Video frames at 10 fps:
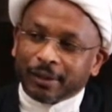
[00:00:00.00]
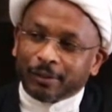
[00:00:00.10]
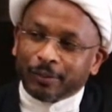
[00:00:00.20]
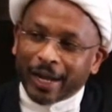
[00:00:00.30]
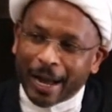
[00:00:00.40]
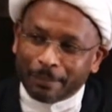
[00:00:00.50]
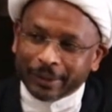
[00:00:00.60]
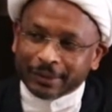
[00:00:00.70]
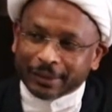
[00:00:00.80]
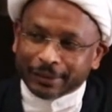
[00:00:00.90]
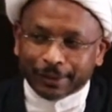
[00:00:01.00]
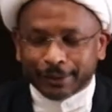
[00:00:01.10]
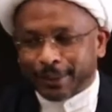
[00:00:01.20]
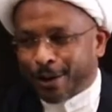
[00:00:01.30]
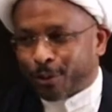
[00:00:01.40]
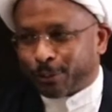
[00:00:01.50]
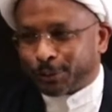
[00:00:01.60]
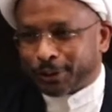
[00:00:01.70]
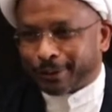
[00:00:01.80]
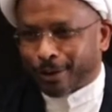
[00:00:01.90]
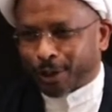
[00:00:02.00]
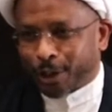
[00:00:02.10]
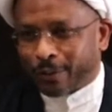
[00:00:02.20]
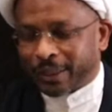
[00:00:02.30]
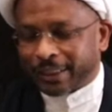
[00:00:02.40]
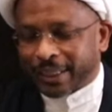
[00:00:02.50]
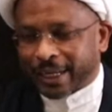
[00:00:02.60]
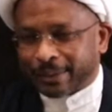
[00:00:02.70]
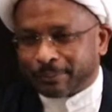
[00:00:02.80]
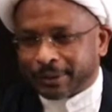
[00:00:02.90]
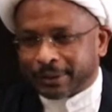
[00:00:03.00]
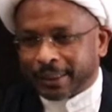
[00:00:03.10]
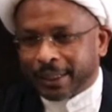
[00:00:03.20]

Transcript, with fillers: What happens is, and this now goes to our current times,